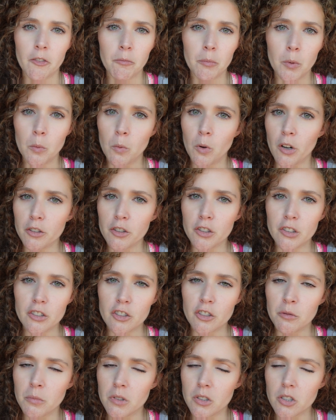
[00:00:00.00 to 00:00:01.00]
Been watching
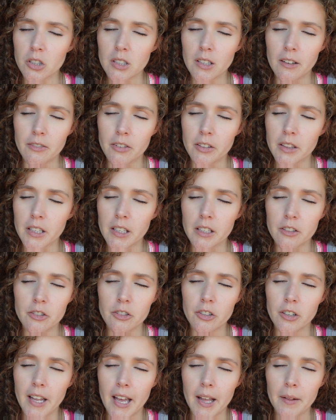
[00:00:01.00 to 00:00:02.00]
too much stuff on the
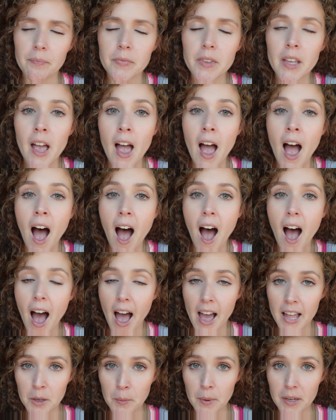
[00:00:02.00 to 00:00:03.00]
internet.
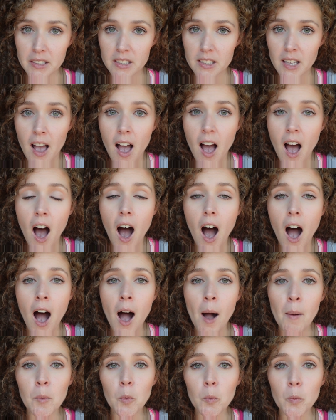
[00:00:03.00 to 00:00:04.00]
Anyways,
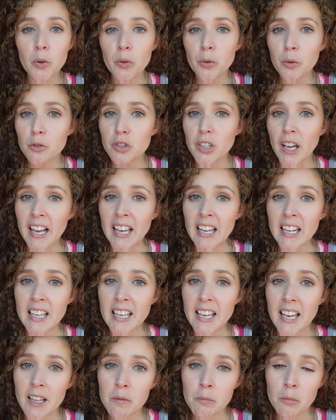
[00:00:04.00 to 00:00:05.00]
we'll check in
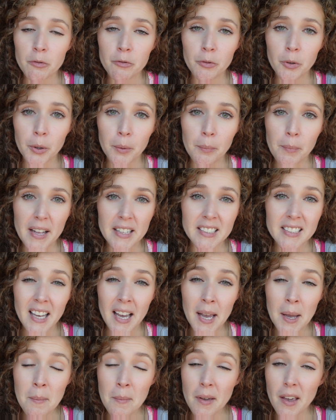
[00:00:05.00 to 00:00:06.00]
again before
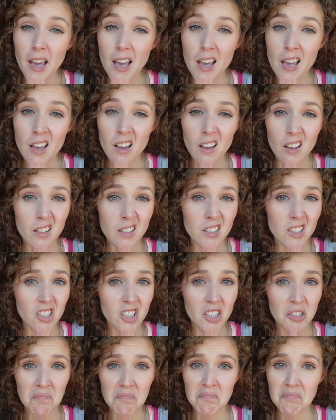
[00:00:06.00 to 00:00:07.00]
bedtime
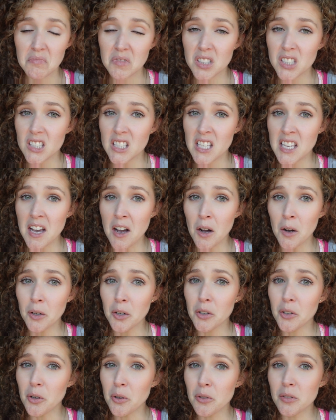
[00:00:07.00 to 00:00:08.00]
and see how it
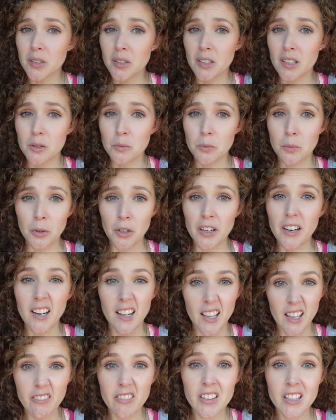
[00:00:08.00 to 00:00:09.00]
goes, because we're gonna
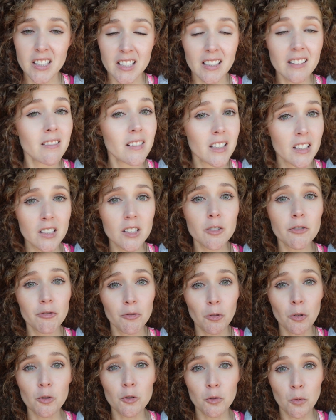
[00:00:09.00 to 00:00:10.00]
give this at least a
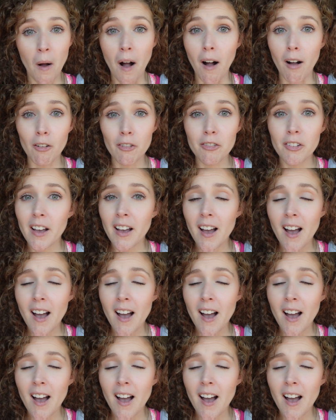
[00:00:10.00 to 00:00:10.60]
full 12,